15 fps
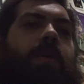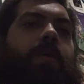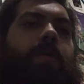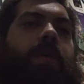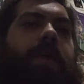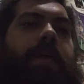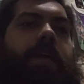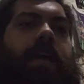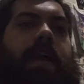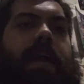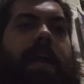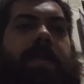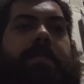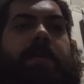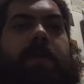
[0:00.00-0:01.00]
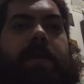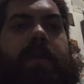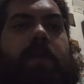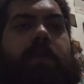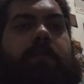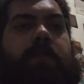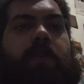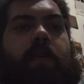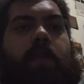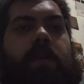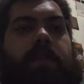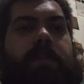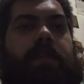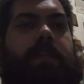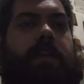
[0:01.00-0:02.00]
where I am going over all
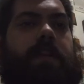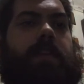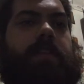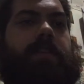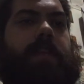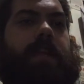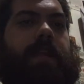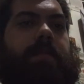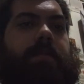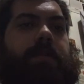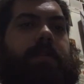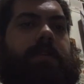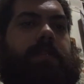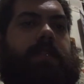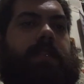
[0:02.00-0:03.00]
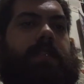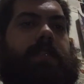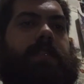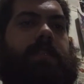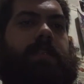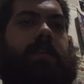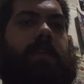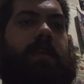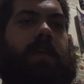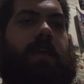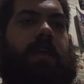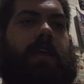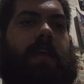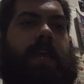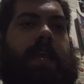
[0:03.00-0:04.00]
of the cards that I purchased
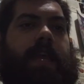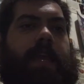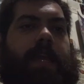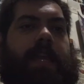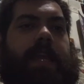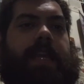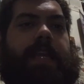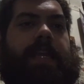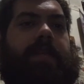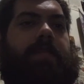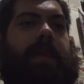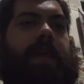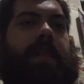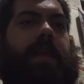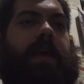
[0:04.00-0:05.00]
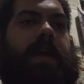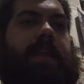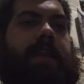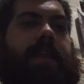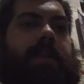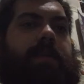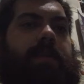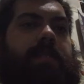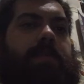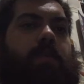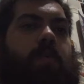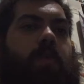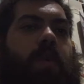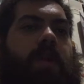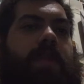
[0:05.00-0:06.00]
in an eBay lot. It was
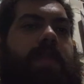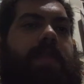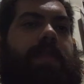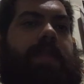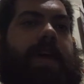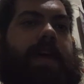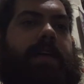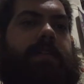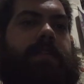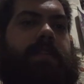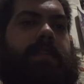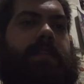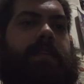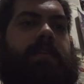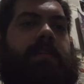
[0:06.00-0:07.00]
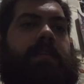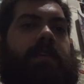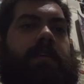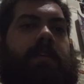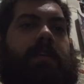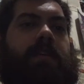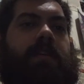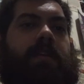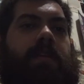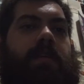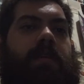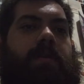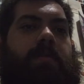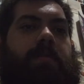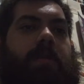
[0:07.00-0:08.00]
1,000
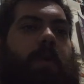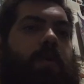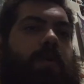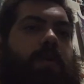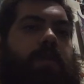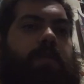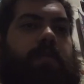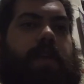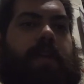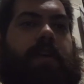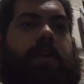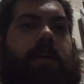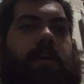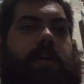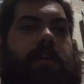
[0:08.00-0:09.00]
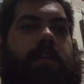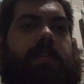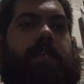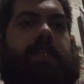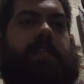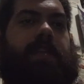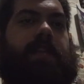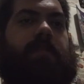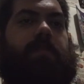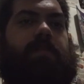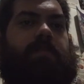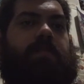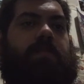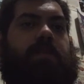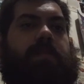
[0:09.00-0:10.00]
bulk rare cards. He said it
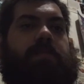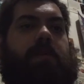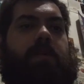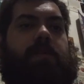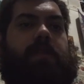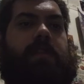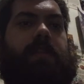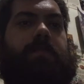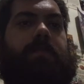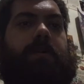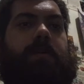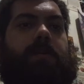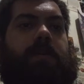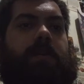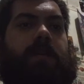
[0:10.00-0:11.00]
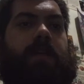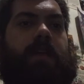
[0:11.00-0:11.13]
was mostly bulk,